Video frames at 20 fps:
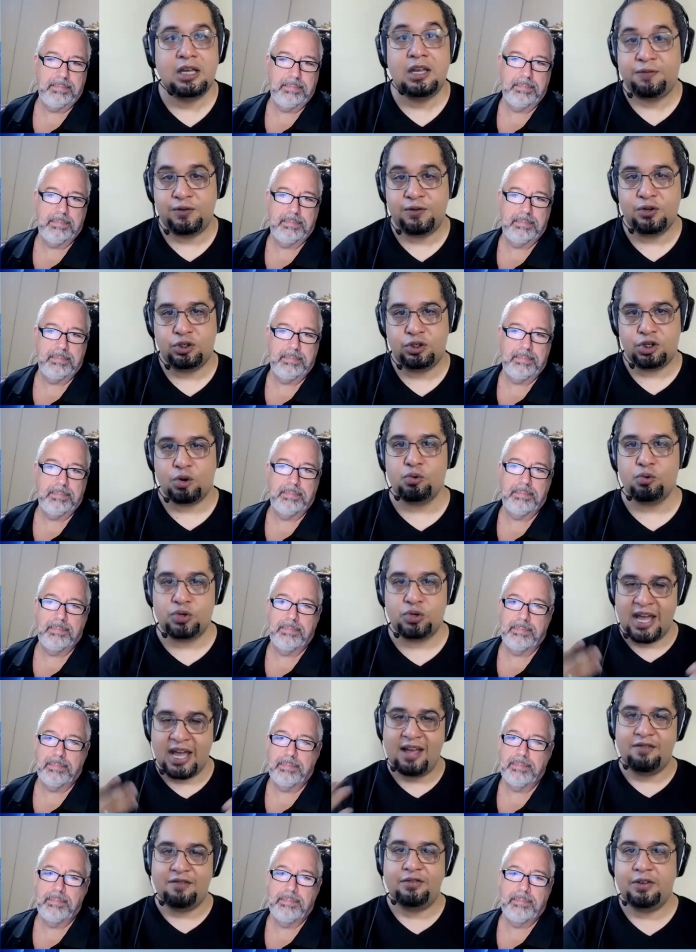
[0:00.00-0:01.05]
Speaker 1: if you don't
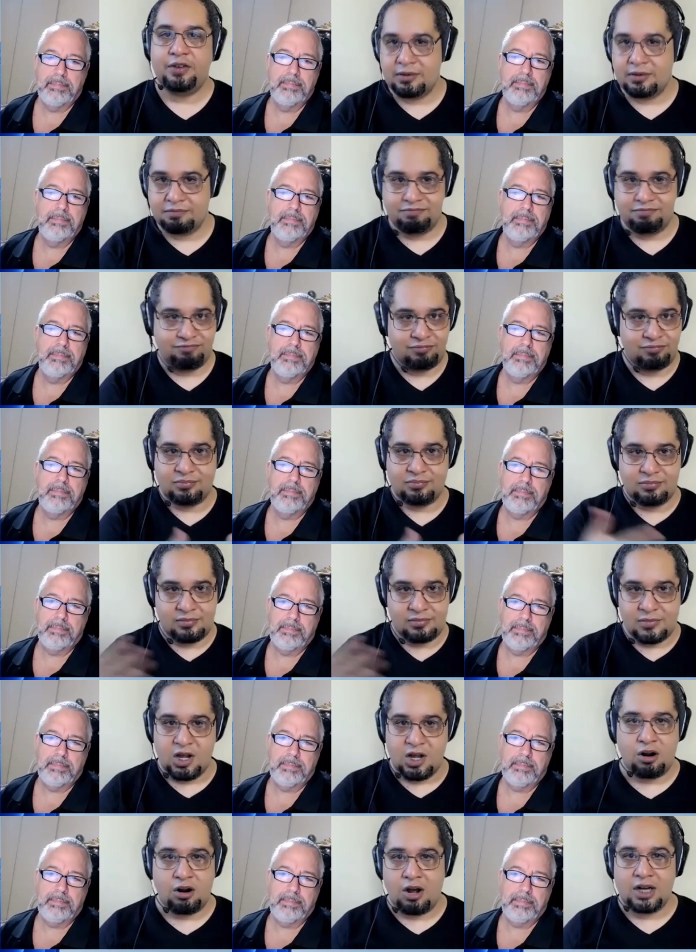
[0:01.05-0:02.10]
have
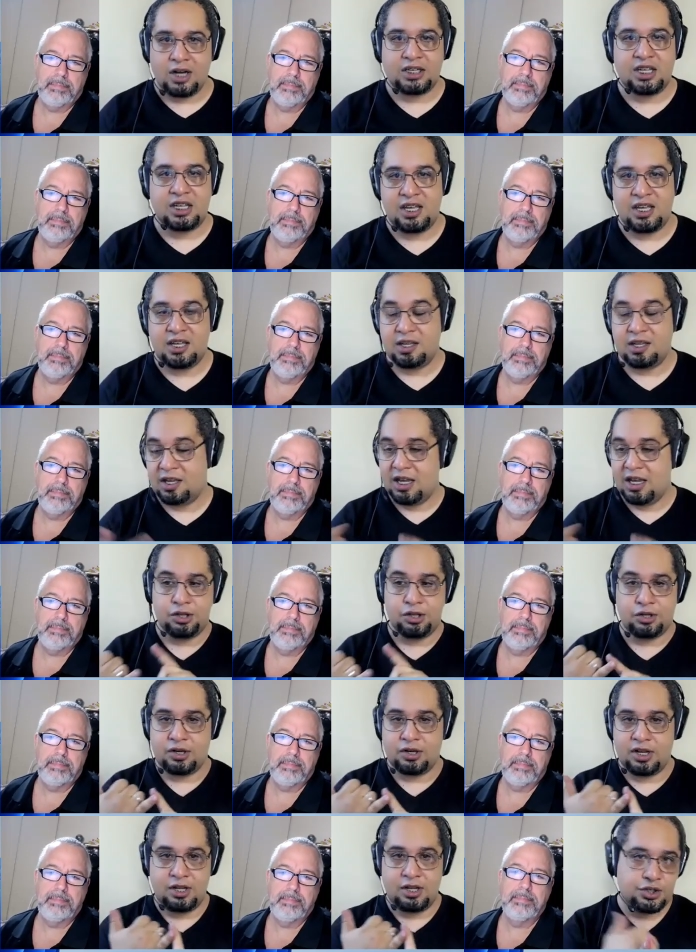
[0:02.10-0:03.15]
AutoHotkey
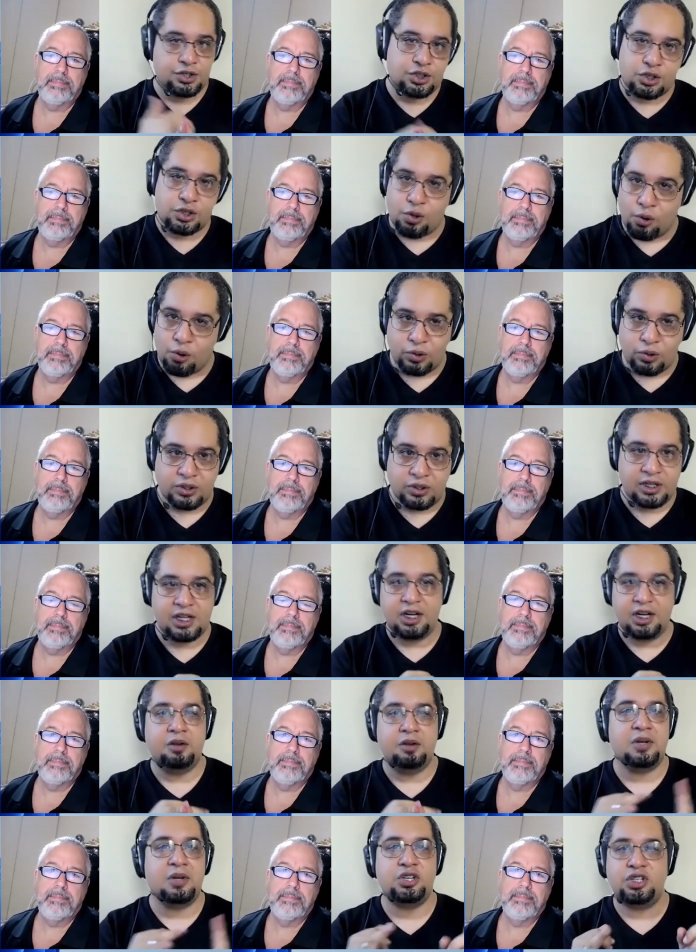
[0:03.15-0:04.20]
either installed
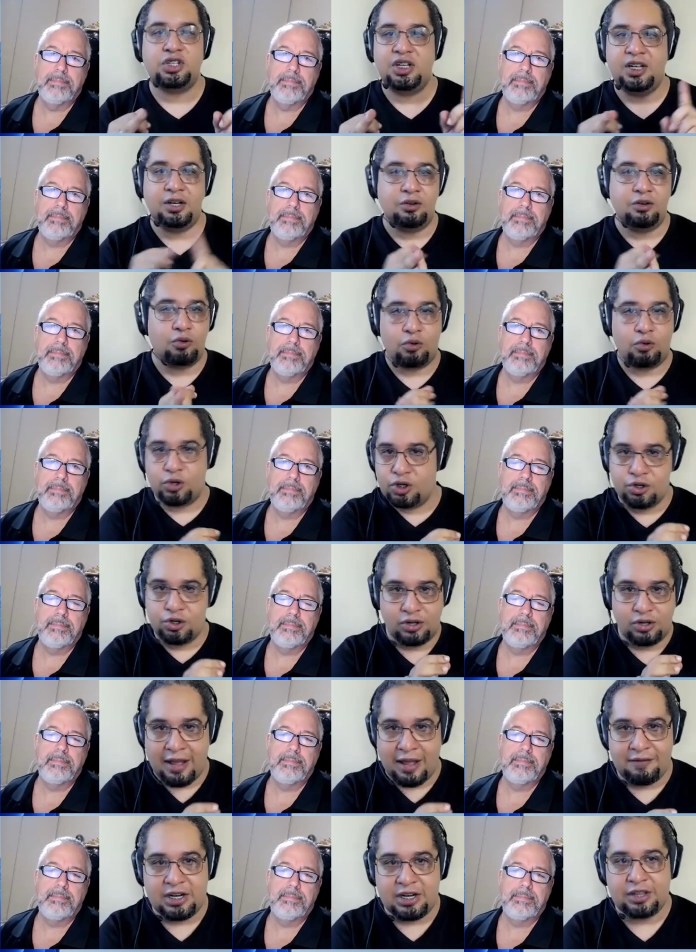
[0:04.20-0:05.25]
in any machine or you
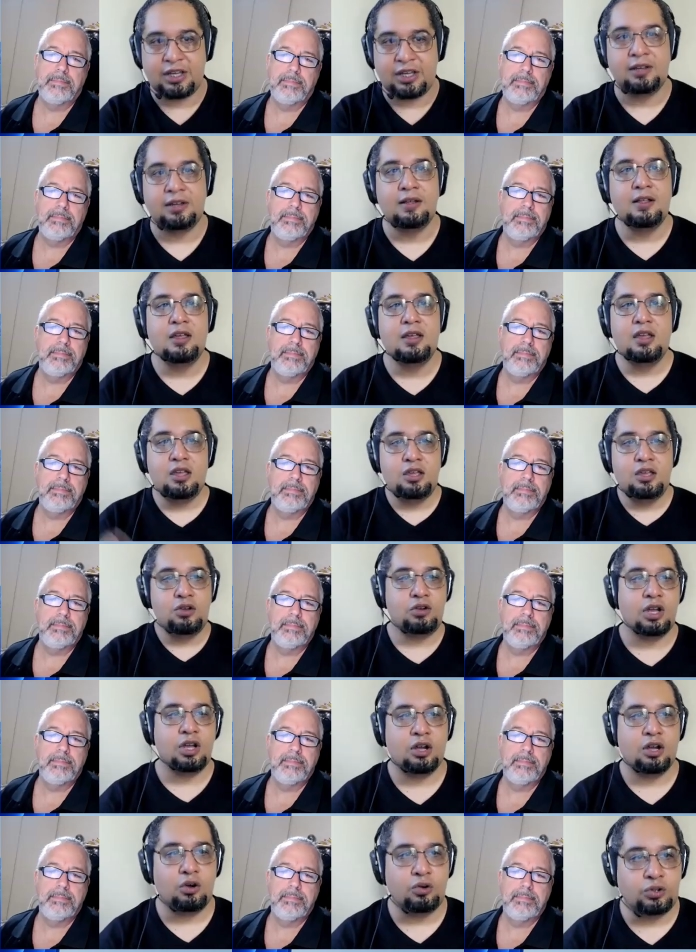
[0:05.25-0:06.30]
don't have anything, you
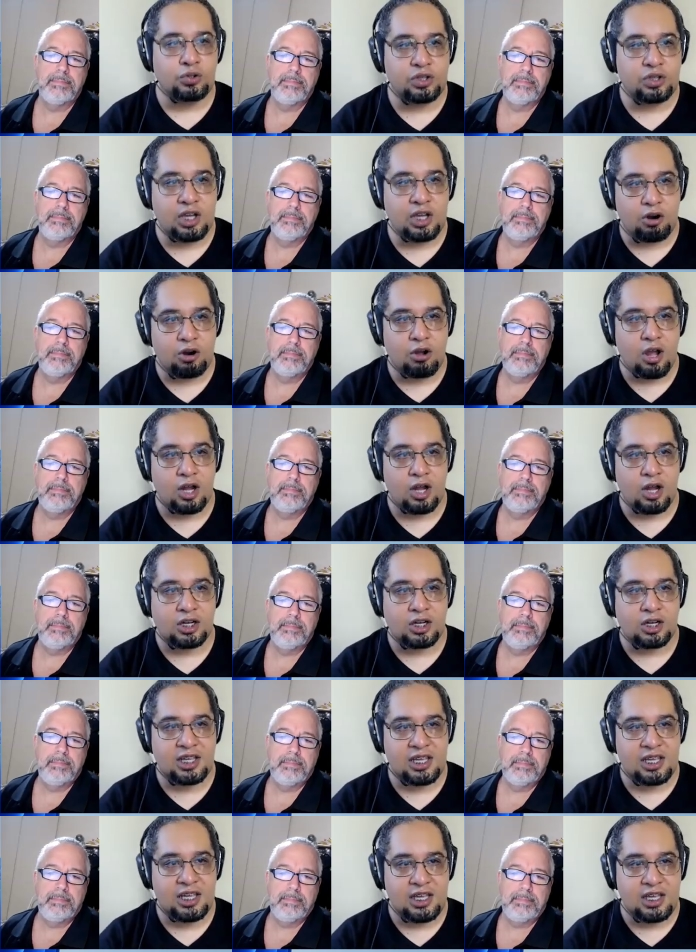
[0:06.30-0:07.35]
can go to the
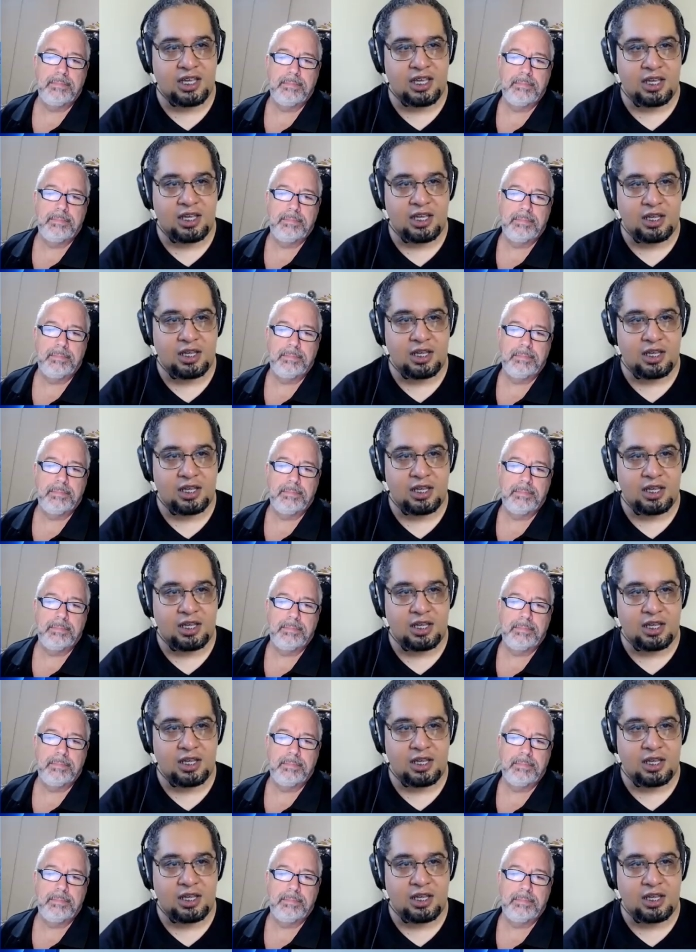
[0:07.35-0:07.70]
AutoHotkey